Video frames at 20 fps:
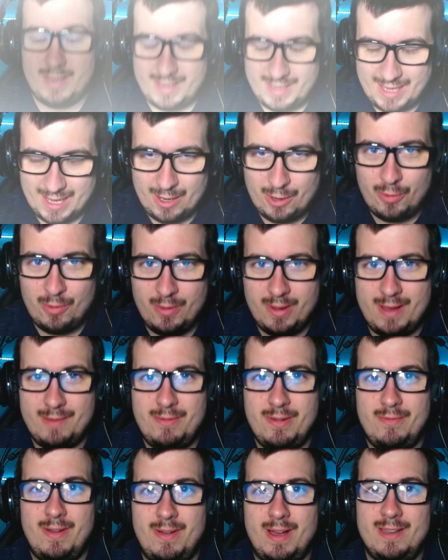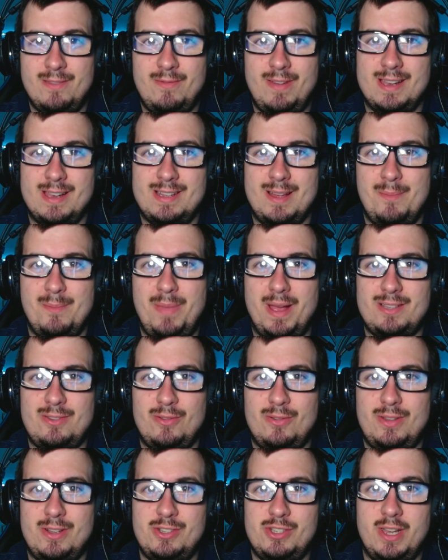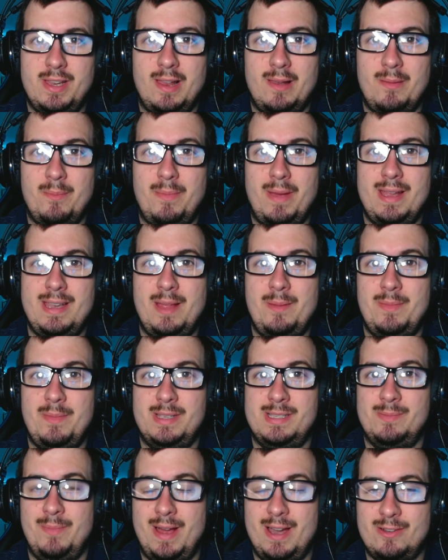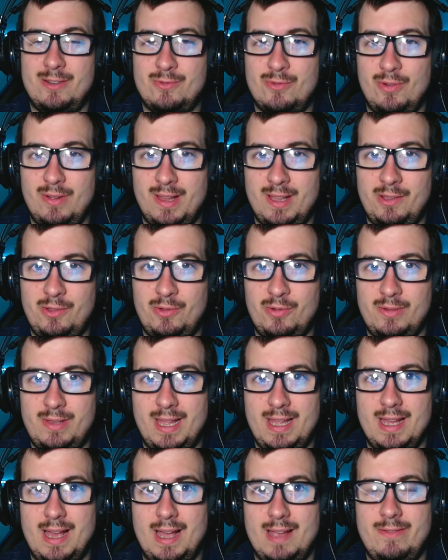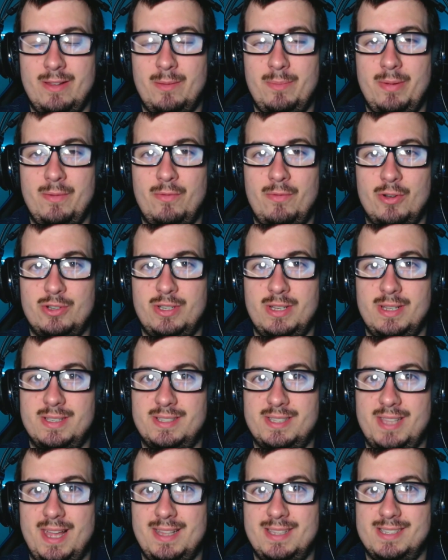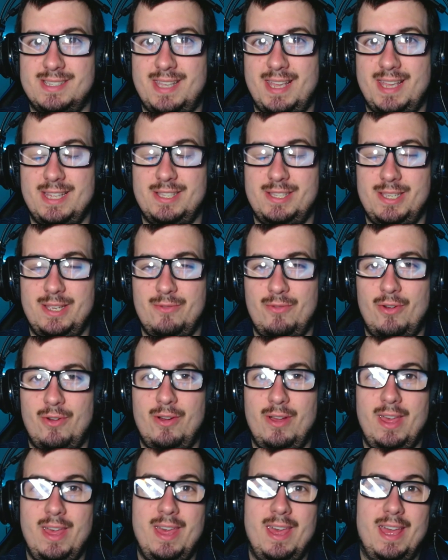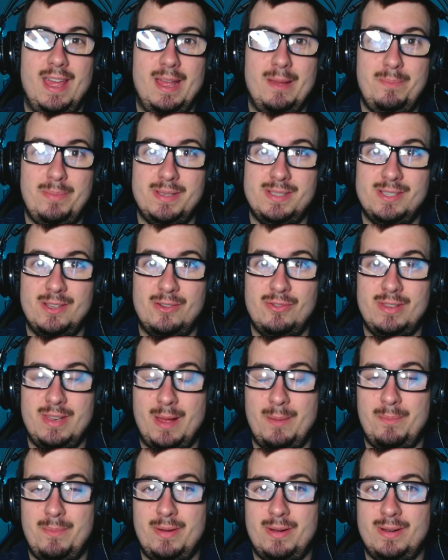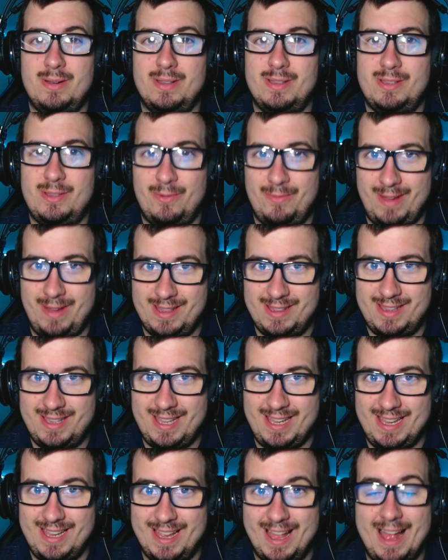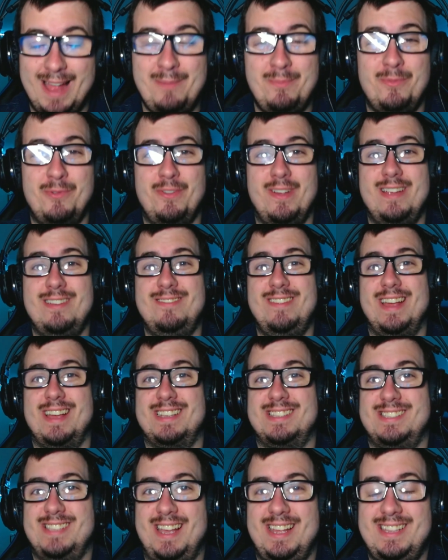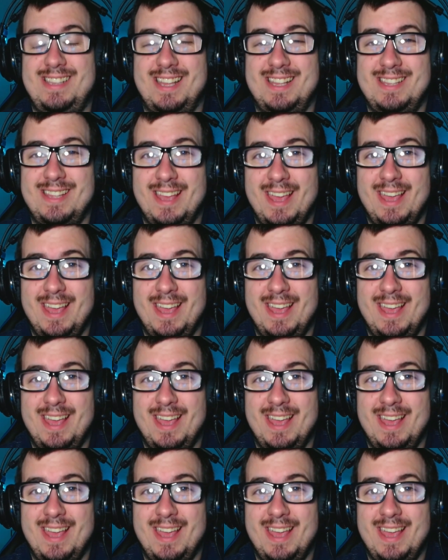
Hello everyone, welcome back to the channel. My name is Marco and today I will be watching Steins;Gate 0 episode number 20. I'm very excited